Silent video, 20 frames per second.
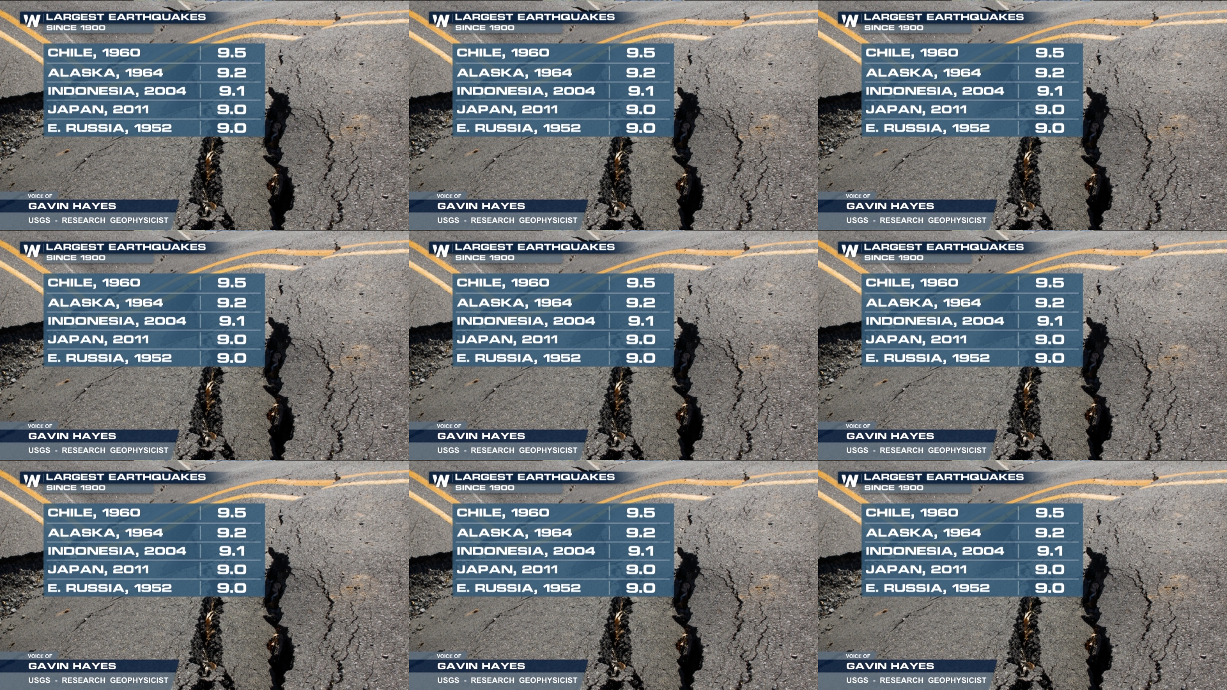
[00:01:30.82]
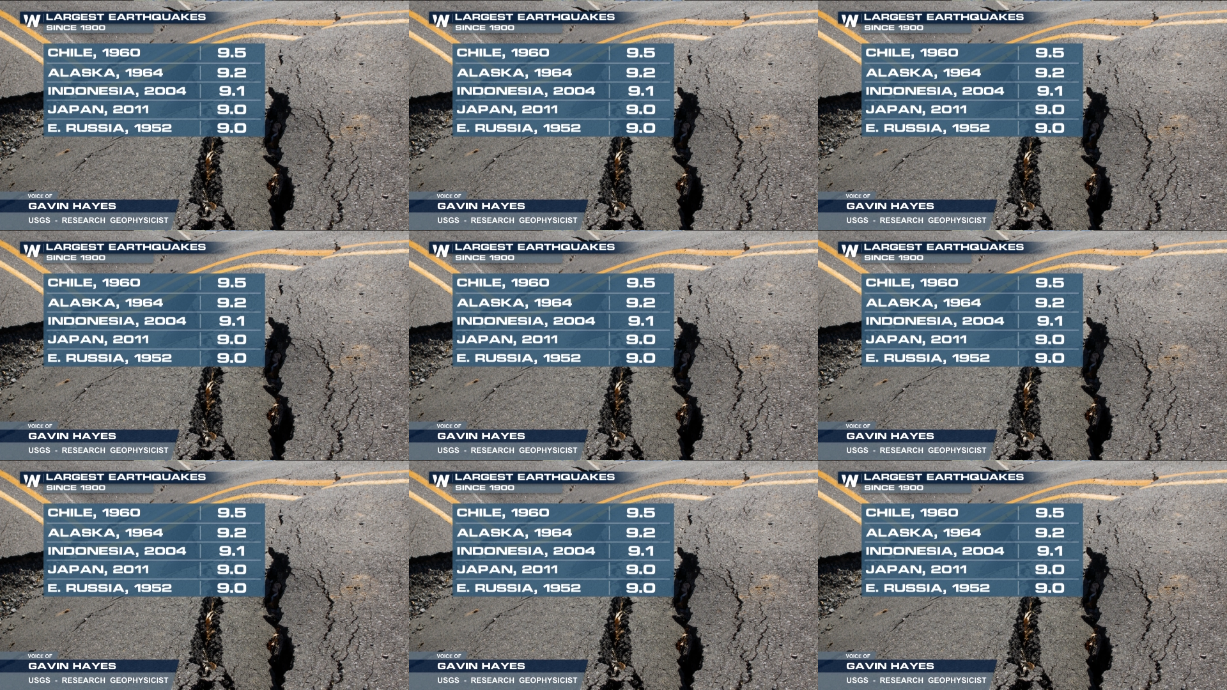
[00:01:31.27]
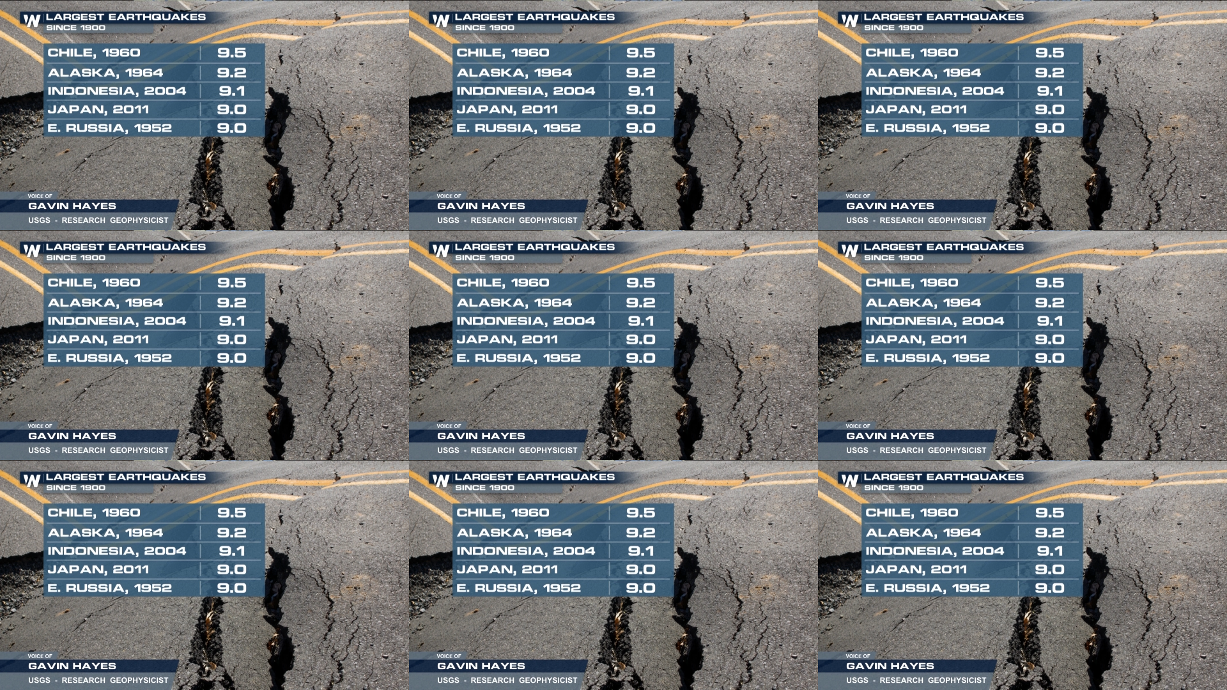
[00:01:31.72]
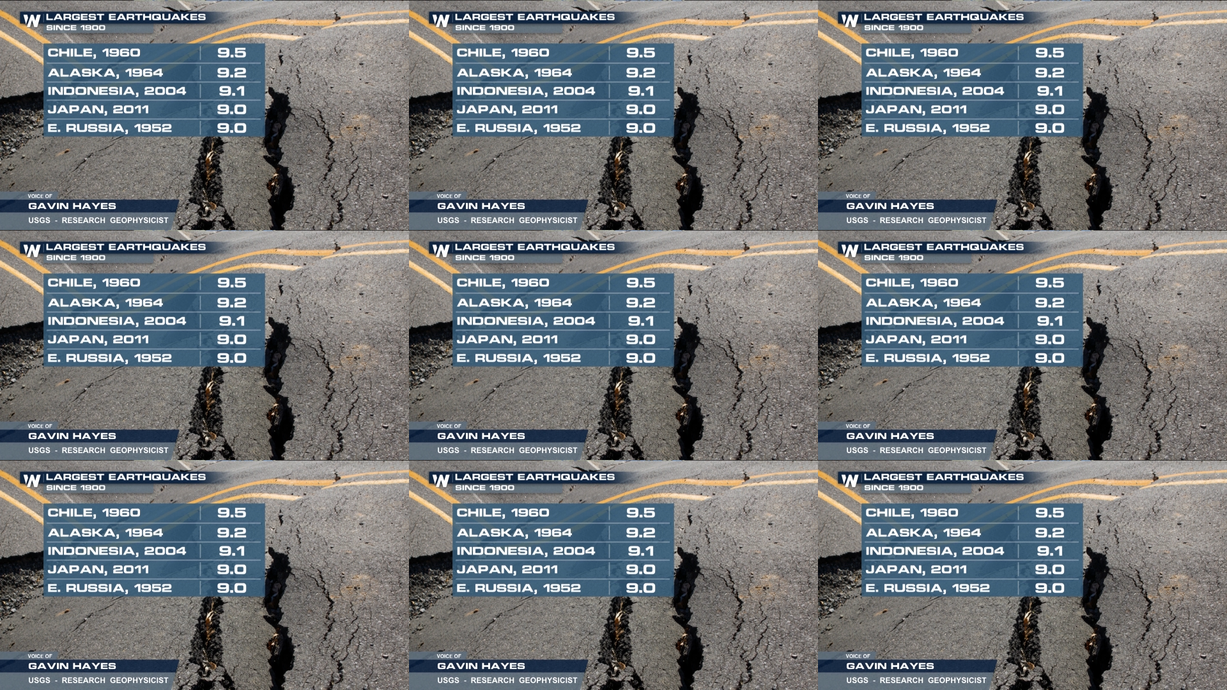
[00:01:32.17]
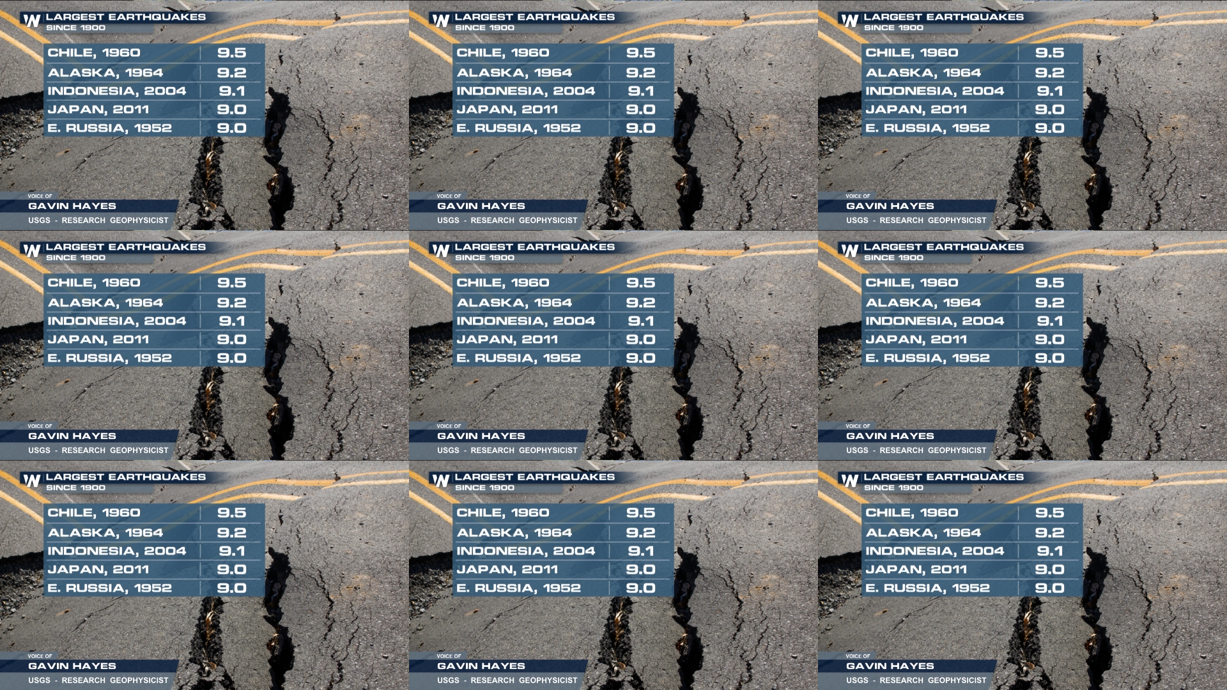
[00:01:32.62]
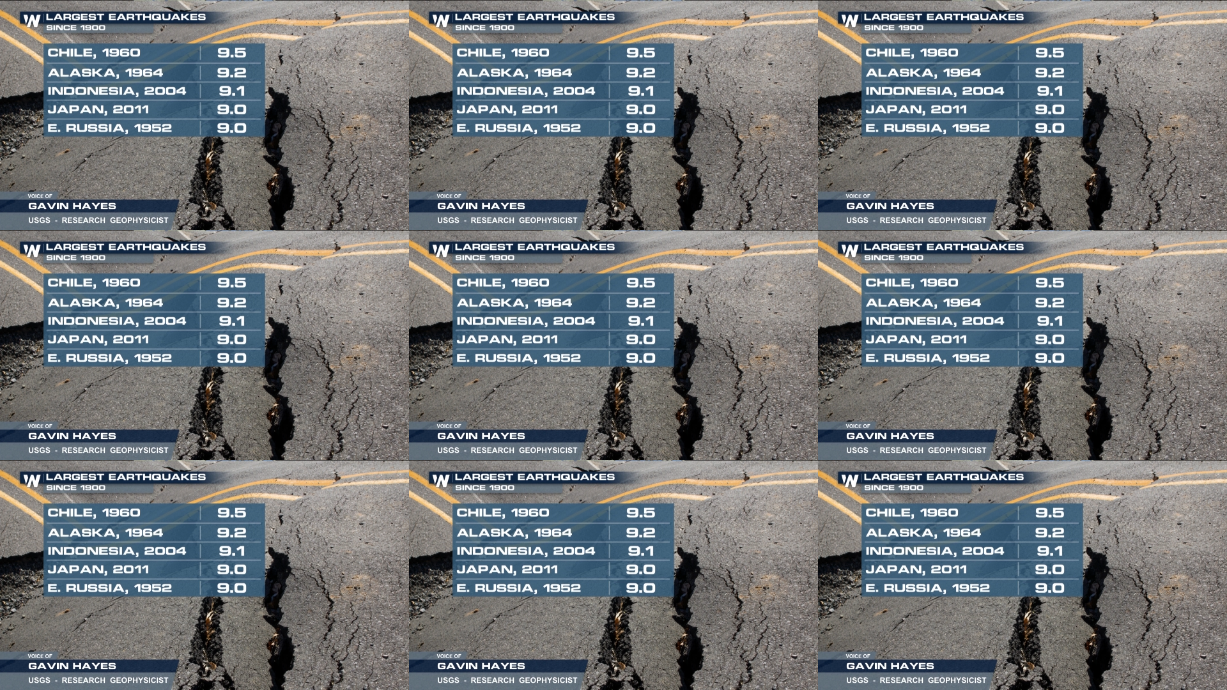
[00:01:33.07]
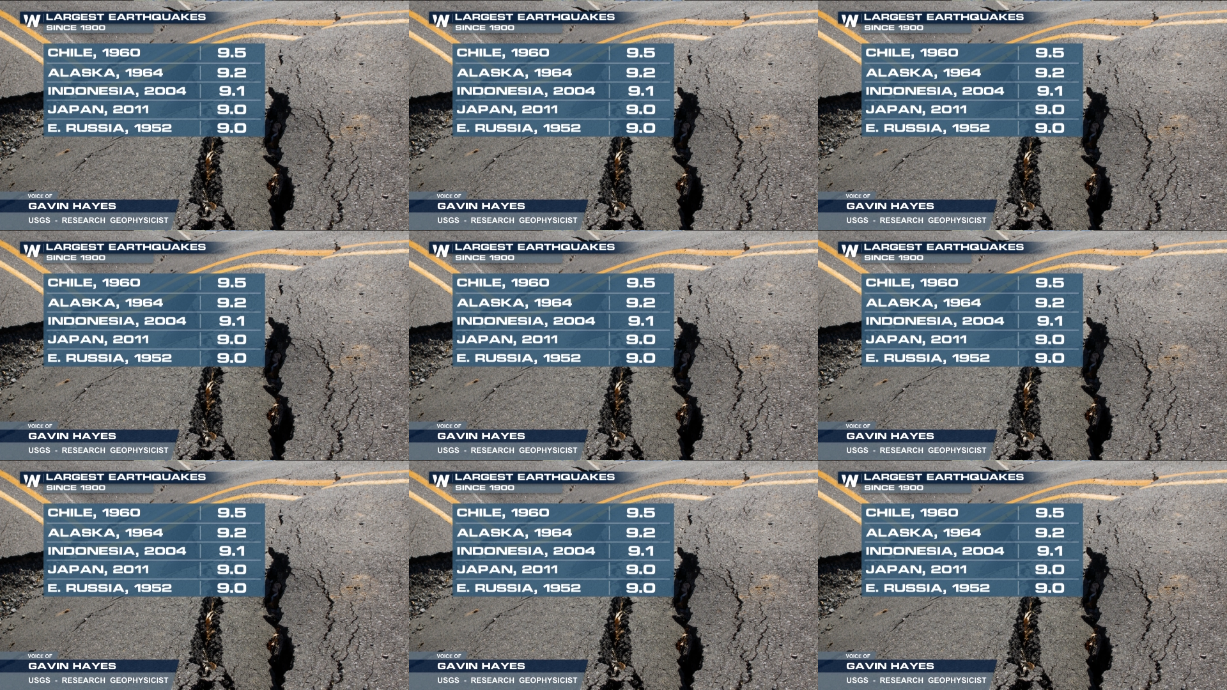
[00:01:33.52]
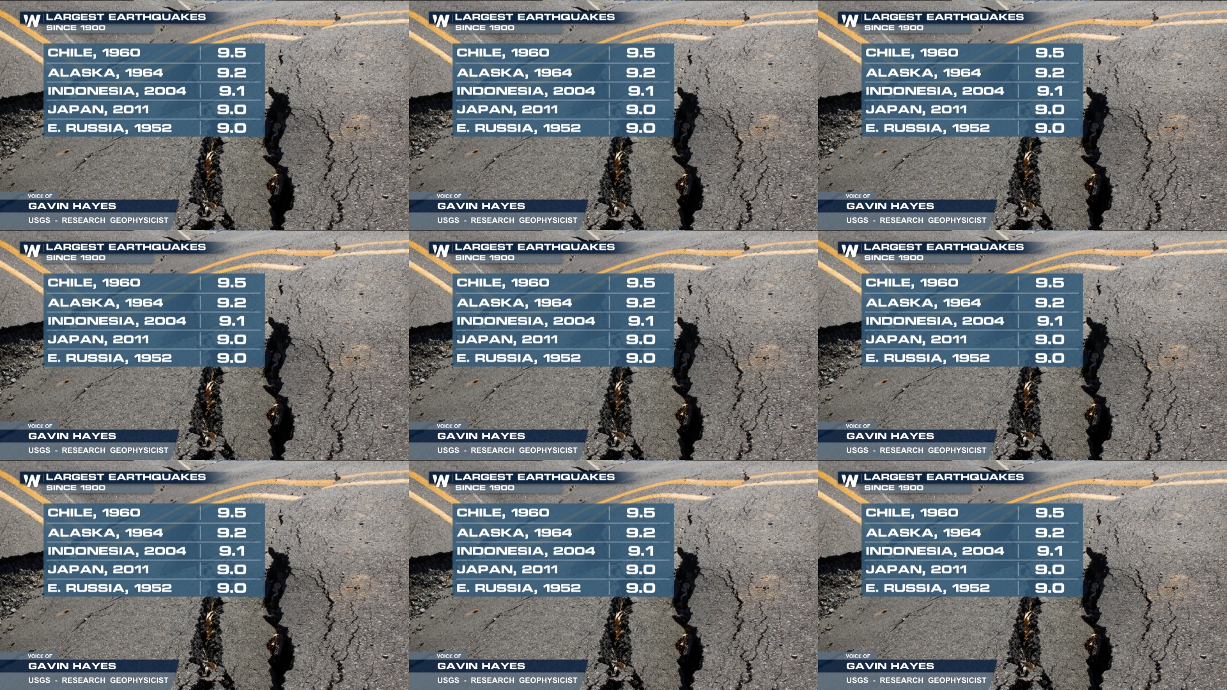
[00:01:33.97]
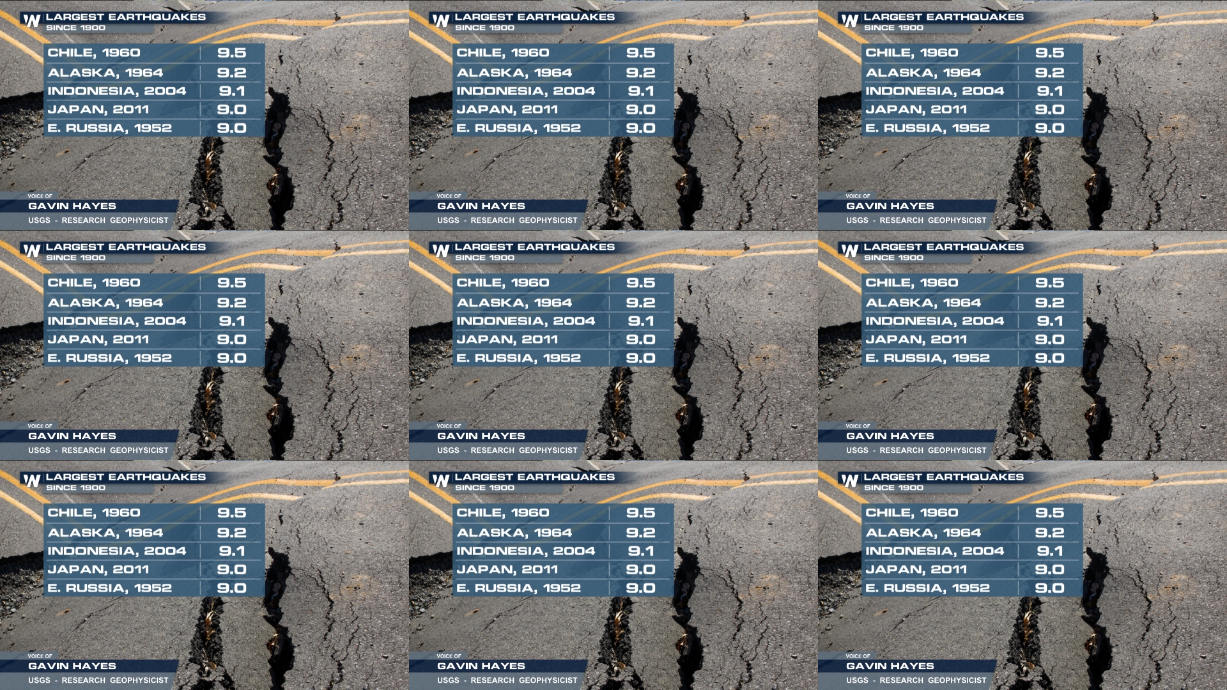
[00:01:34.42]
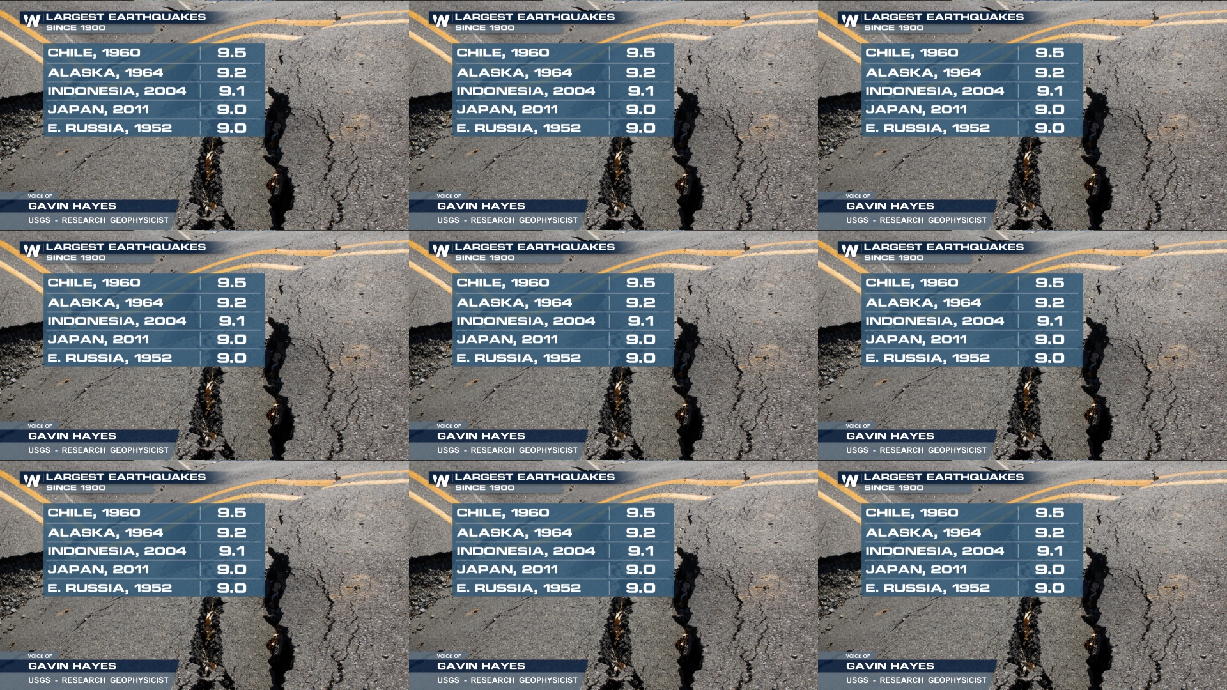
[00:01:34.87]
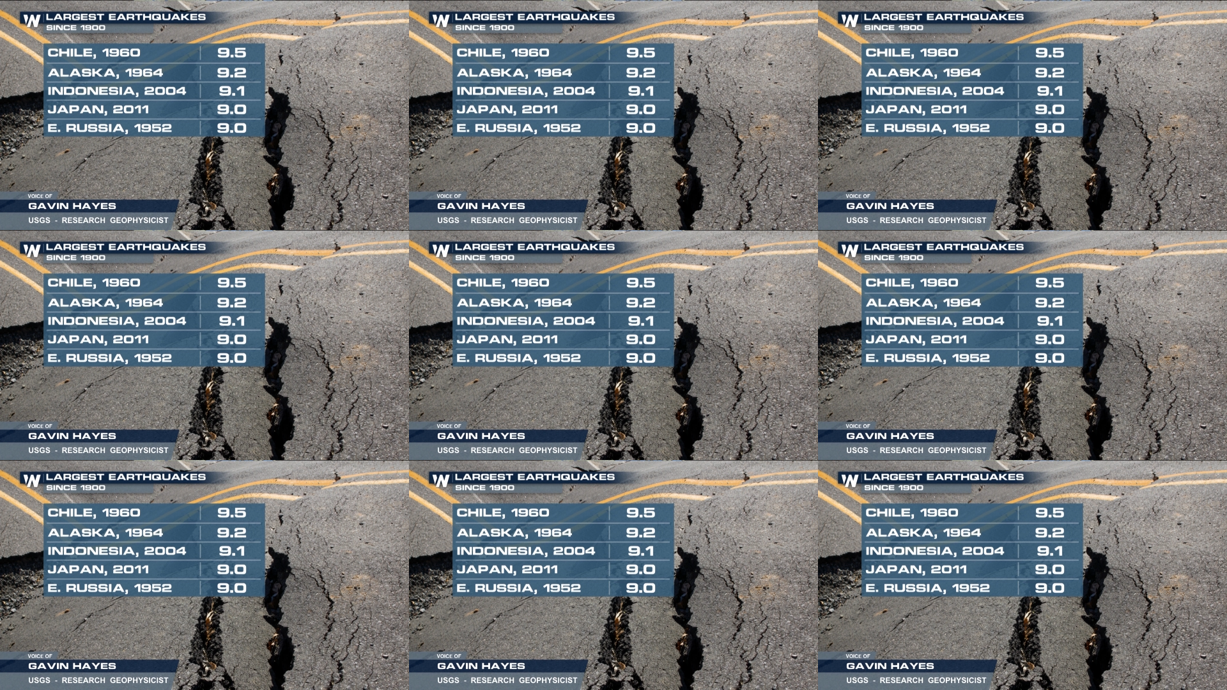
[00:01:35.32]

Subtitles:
Nobody's mouth can be seen.